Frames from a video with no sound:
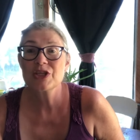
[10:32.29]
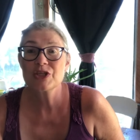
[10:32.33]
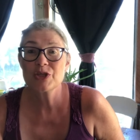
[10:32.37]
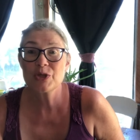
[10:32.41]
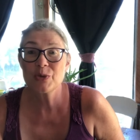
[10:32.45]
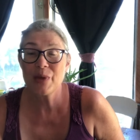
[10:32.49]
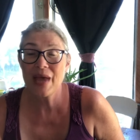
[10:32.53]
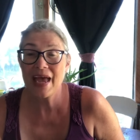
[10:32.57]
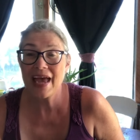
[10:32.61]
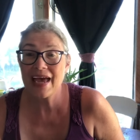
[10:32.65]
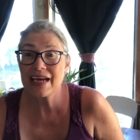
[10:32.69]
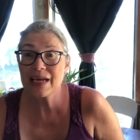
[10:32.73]

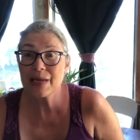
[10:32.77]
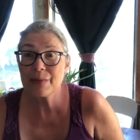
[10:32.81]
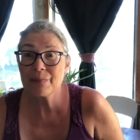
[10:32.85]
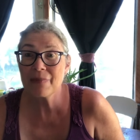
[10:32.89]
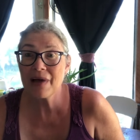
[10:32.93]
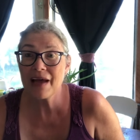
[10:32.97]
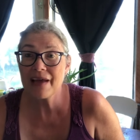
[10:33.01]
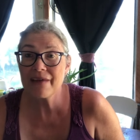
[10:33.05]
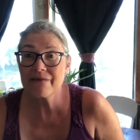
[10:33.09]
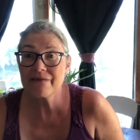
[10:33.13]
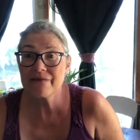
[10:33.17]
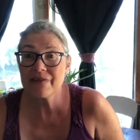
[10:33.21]
to edit
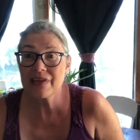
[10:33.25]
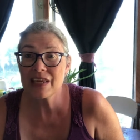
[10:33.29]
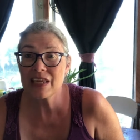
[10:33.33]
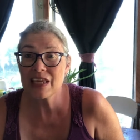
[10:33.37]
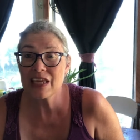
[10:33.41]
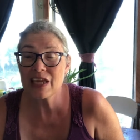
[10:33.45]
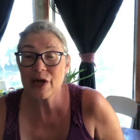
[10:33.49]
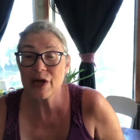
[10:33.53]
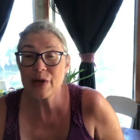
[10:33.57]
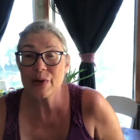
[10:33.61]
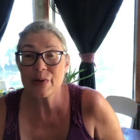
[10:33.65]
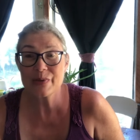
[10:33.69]
my
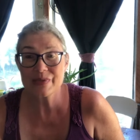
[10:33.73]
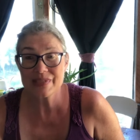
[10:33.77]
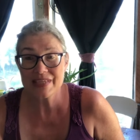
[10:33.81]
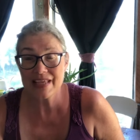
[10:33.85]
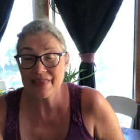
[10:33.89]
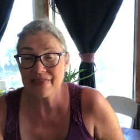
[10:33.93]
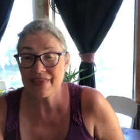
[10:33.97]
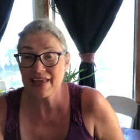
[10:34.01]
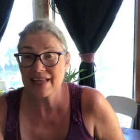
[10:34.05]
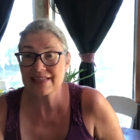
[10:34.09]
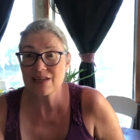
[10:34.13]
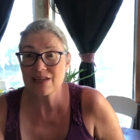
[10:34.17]
videos
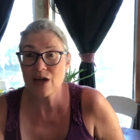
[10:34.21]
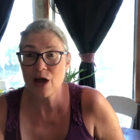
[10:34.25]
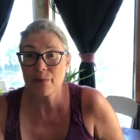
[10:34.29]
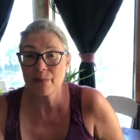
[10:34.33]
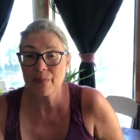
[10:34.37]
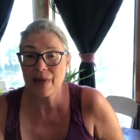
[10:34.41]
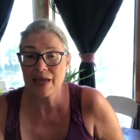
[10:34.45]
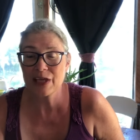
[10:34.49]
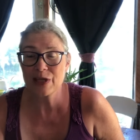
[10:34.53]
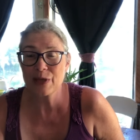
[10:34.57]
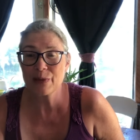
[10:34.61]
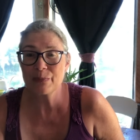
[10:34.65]
that's
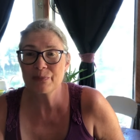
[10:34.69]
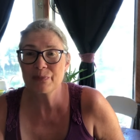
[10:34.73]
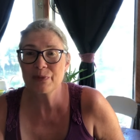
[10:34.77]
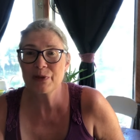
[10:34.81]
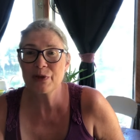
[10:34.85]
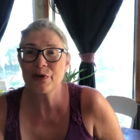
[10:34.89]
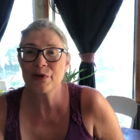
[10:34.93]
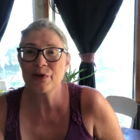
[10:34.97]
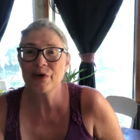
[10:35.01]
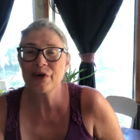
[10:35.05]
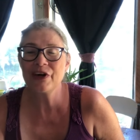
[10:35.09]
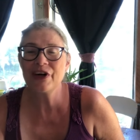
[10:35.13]
on my
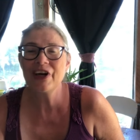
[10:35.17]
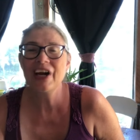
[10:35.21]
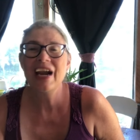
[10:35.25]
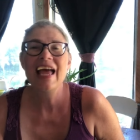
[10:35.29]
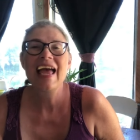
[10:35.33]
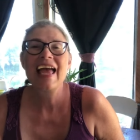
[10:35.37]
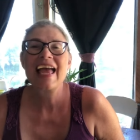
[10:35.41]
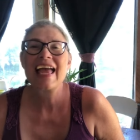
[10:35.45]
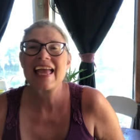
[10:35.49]
computer.